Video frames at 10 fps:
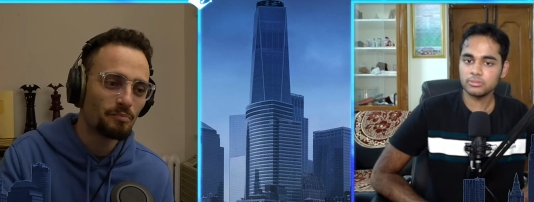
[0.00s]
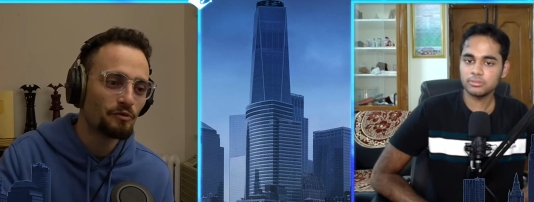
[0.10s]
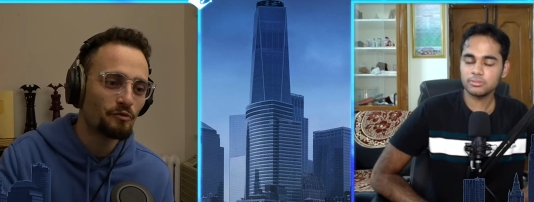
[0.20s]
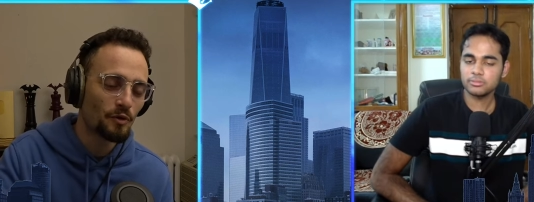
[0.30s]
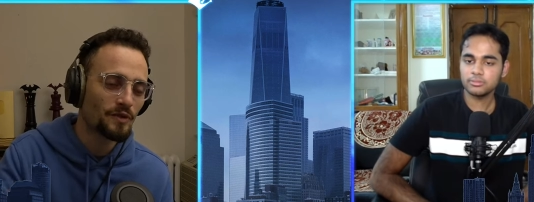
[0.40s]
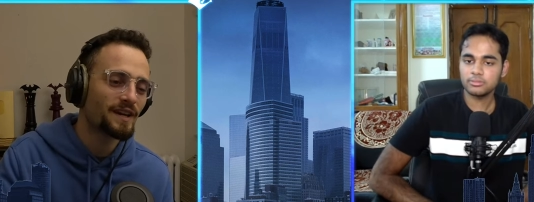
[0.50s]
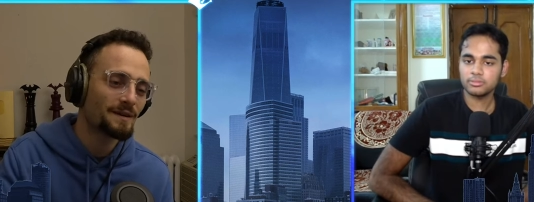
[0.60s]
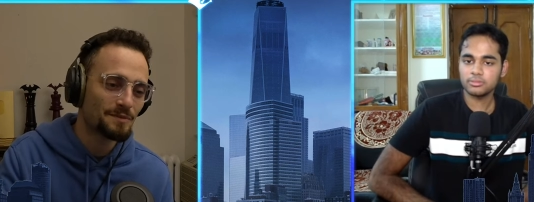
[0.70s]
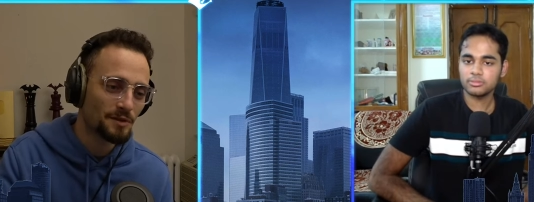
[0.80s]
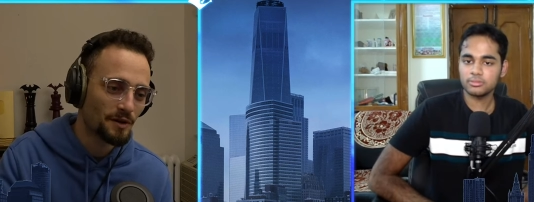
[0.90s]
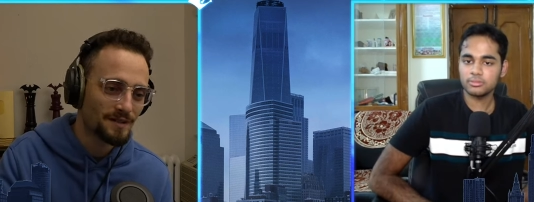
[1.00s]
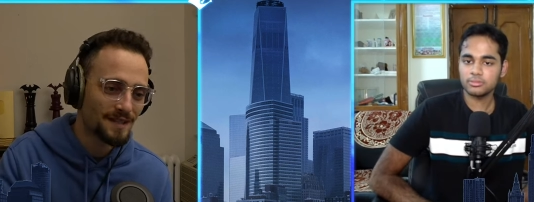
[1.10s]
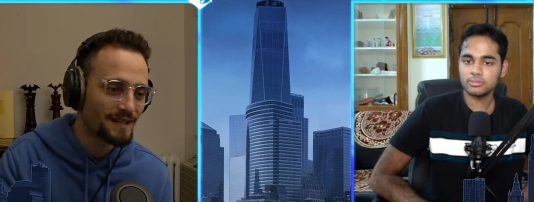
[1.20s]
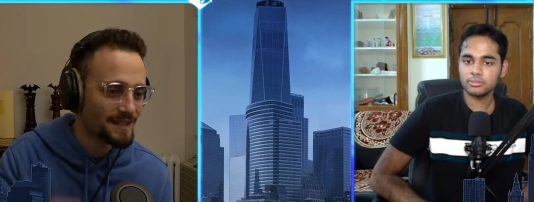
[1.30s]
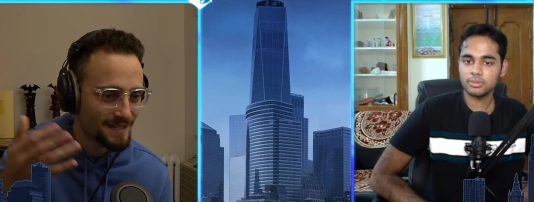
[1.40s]
Speaker 1: before the game starts
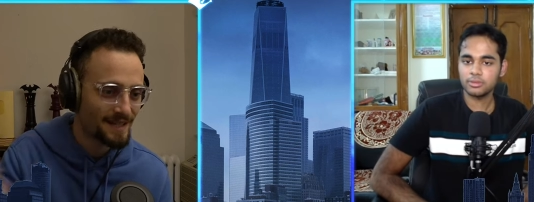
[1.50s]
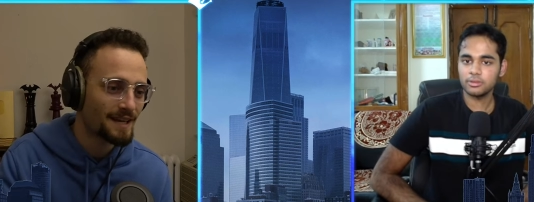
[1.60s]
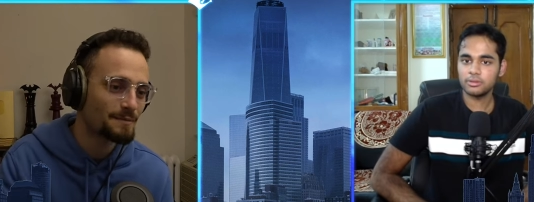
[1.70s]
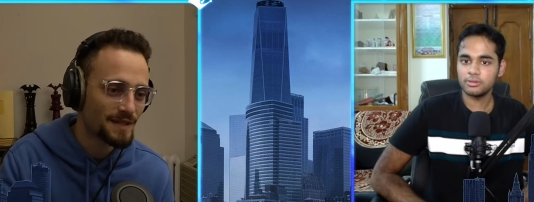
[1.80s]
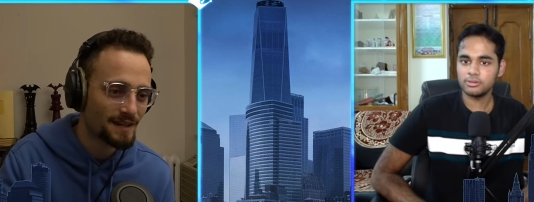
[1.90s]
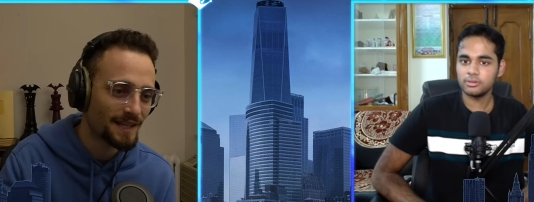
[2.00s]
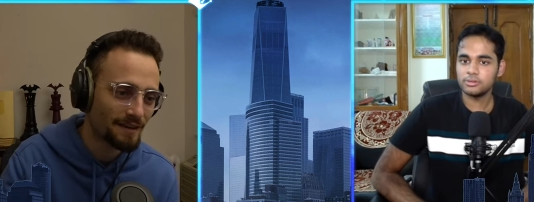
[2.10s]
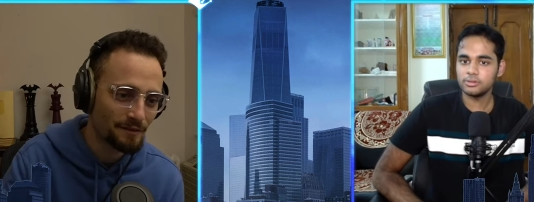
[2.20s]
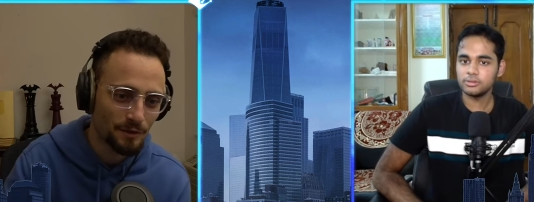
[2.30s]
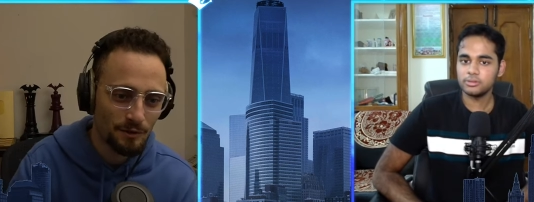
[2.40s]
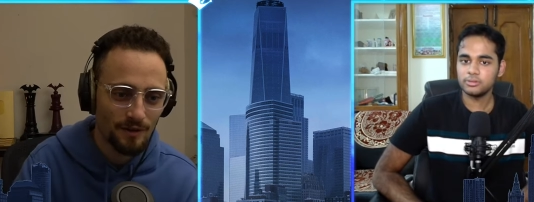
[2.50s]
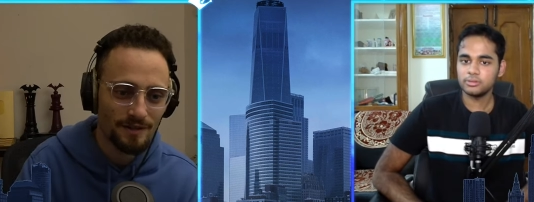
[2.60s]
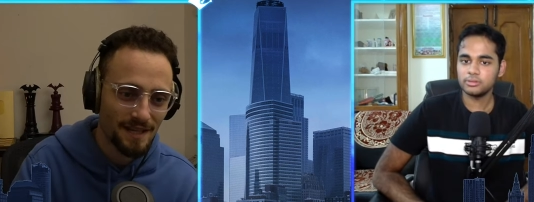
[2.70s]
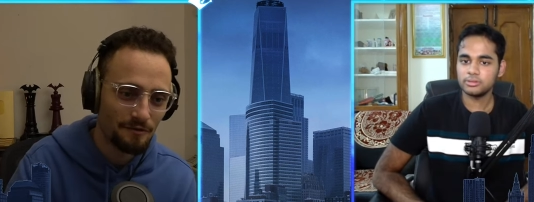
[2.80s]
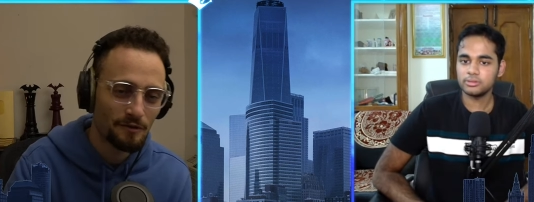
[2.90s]
like let's say game is at 11 you're there
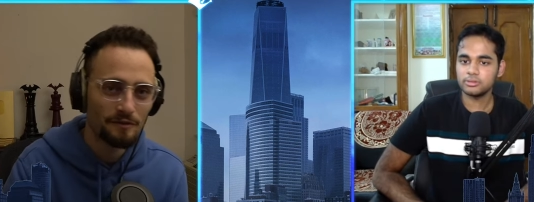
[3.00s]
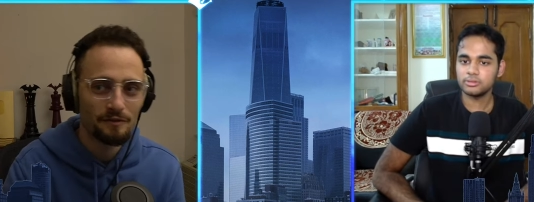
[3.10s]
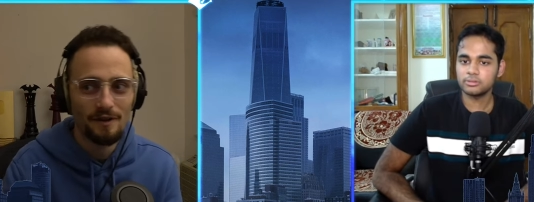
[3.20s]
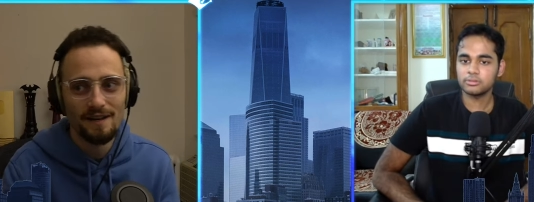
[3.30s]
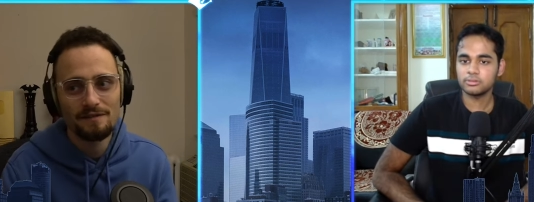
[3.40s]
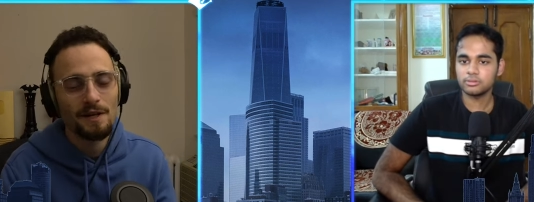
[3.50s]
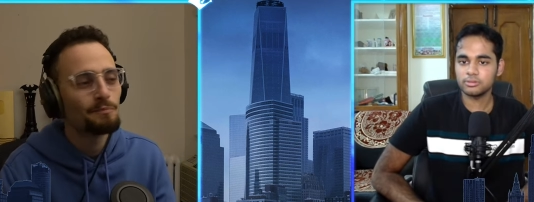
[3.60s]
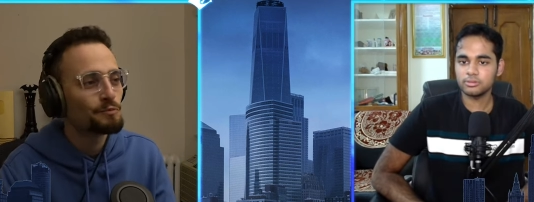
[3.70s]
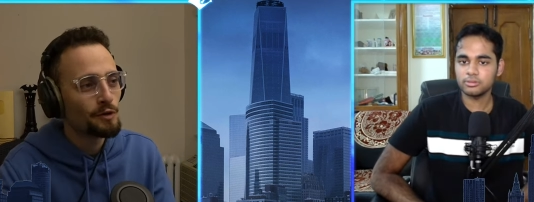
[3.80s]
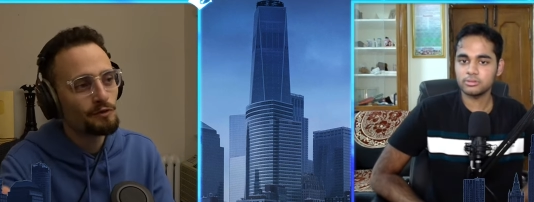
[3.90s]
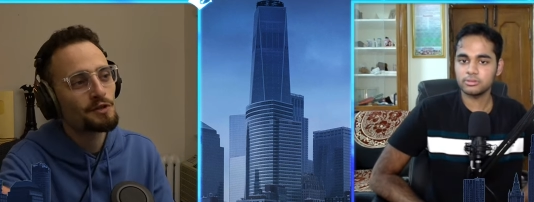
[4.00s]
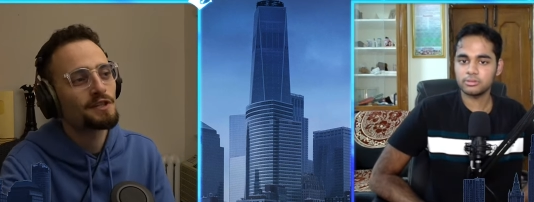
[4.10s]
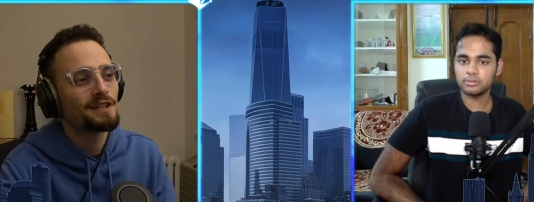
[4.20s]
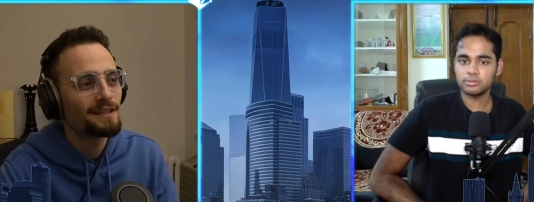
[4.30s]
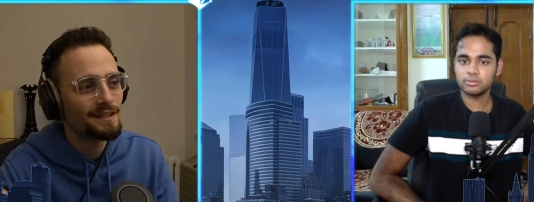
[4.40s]
at 10.55 you have to
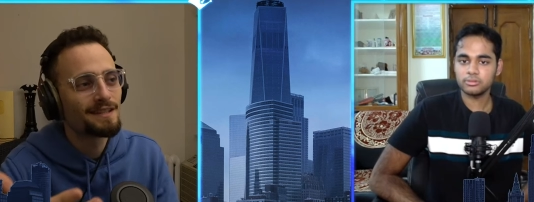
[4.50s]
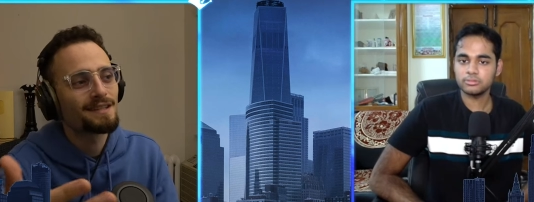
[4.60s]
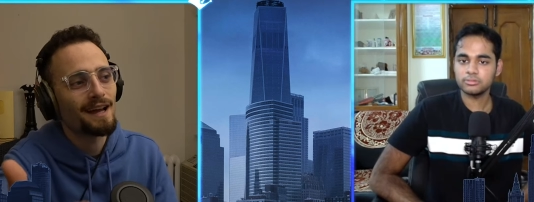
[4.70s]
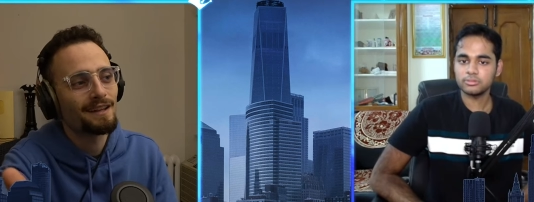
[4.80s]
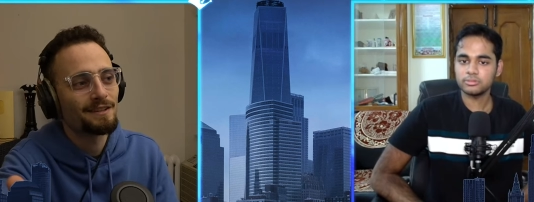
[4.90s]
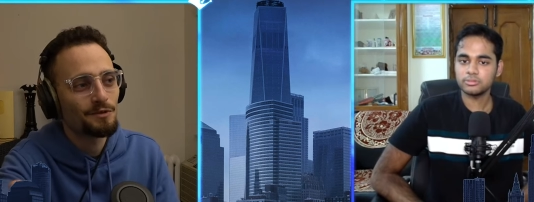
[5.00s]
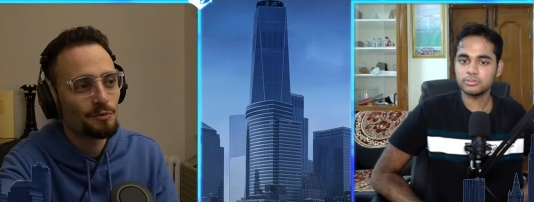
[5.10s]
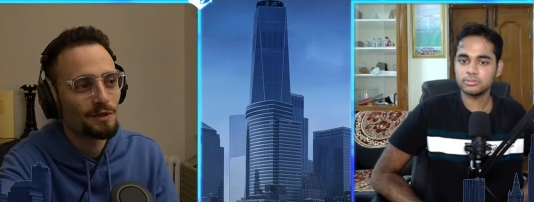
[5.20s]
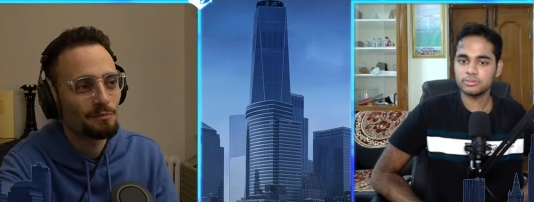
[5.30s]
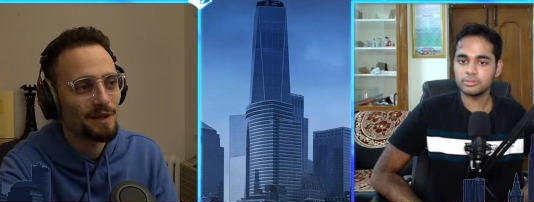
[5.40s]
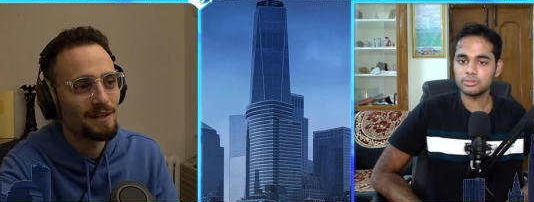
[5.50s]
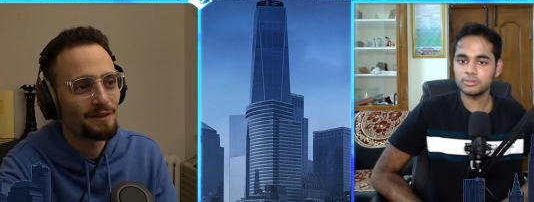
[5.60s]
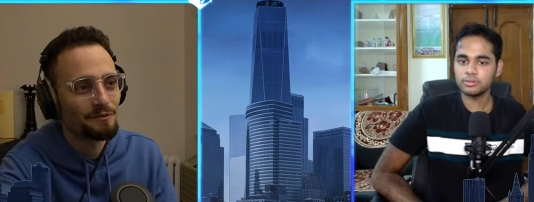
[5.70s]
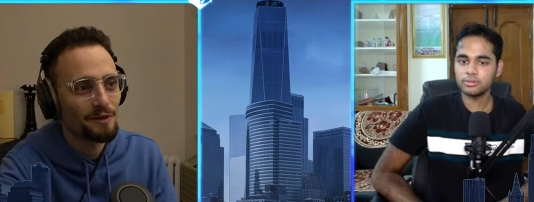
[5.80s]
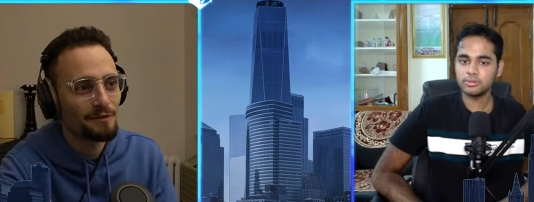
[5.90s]
sit in silence with the player
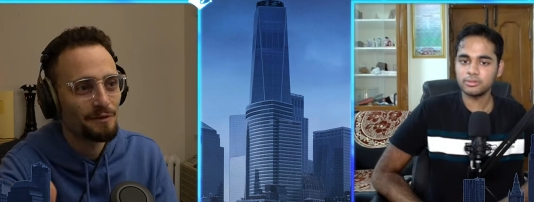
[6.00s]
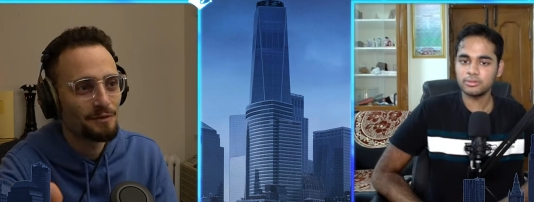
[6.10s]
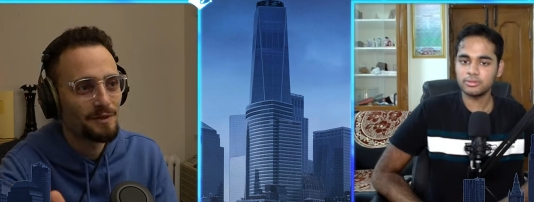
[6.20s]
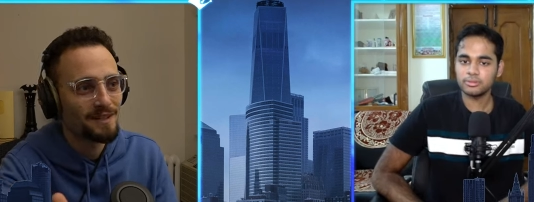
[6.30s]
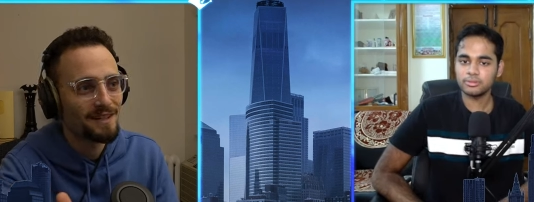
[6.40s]
in front of you